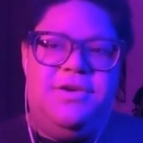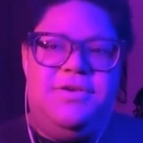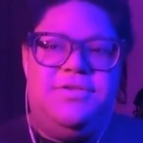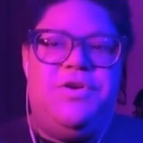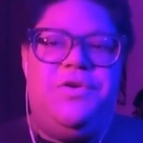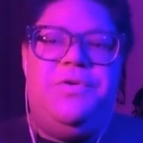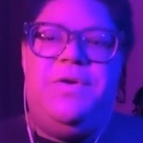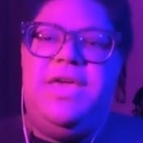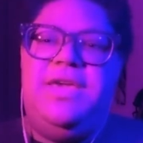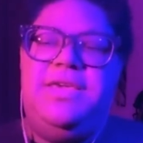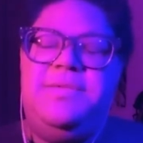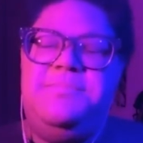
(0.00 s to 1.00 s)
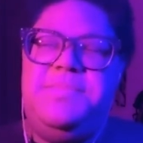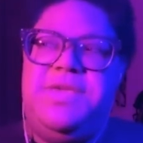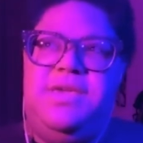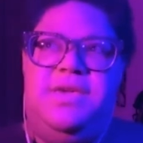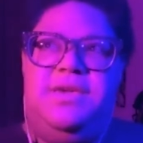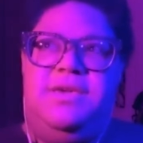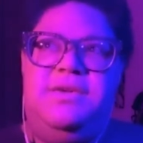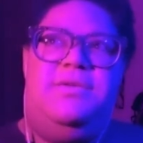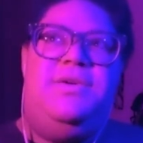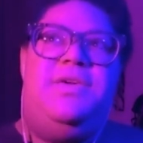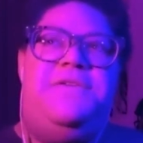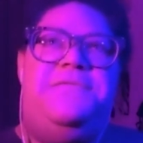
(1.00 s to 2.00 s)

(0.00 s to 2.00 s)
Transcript: so it can be if